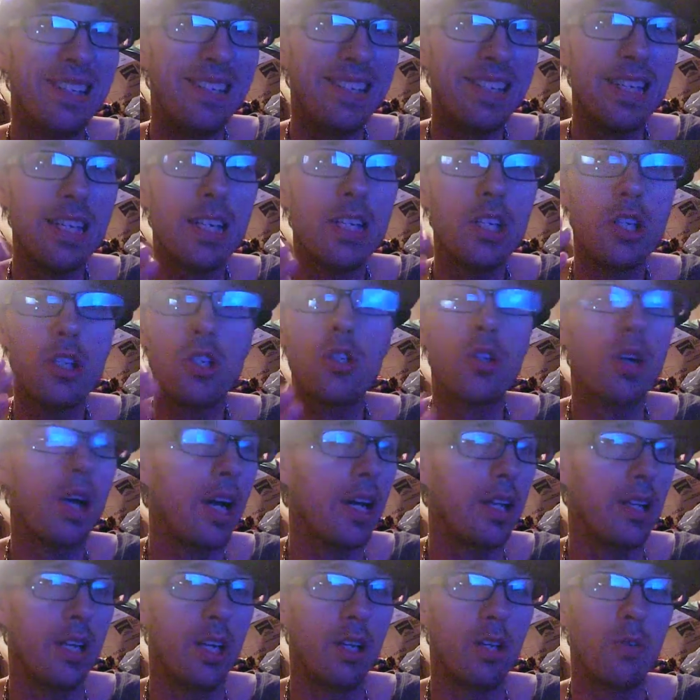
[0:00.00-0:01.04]
did you try
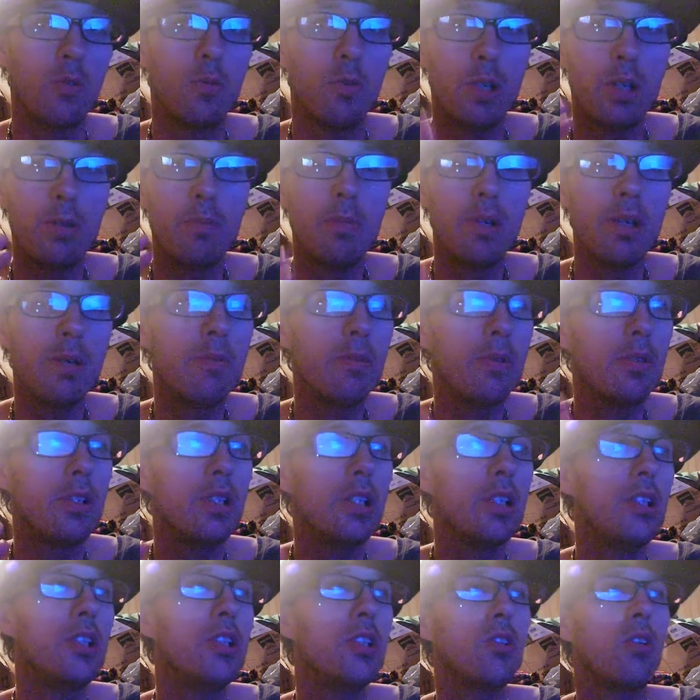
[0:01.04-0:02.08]
that? Remember,
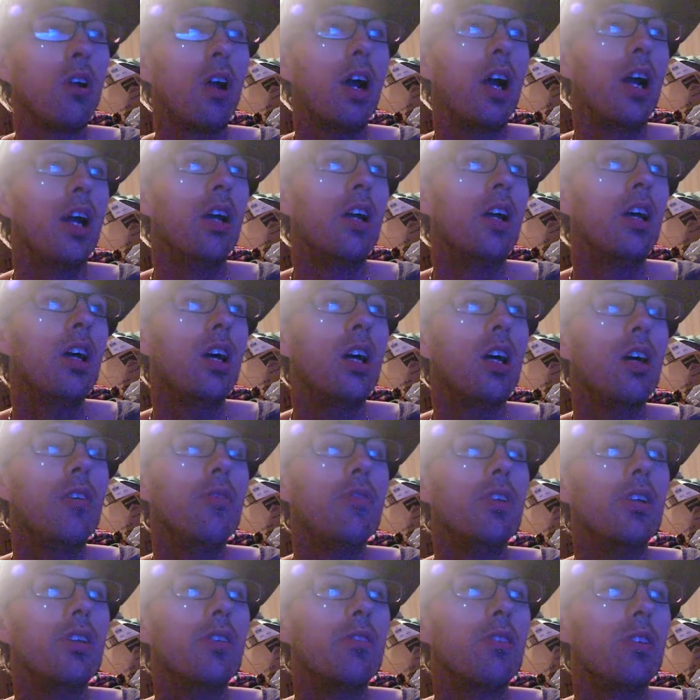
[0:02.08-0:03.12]
did you try of
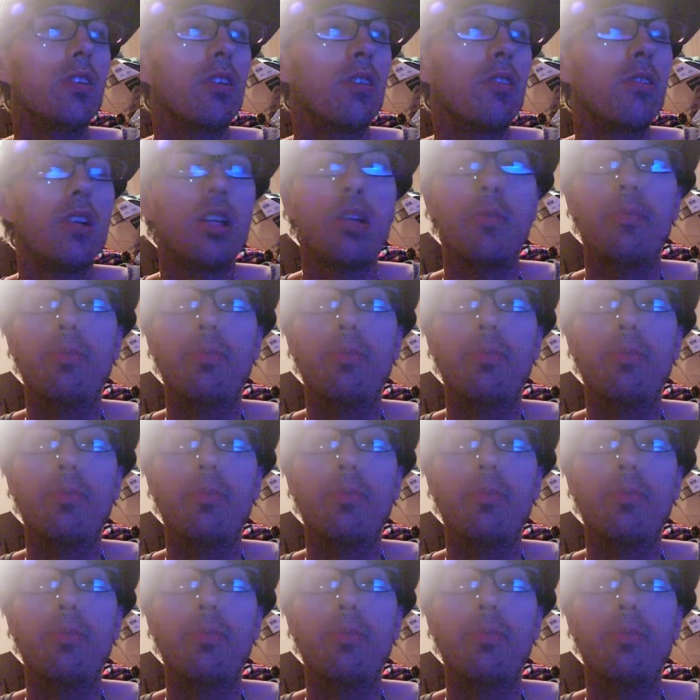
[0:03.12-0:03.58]
this year, St.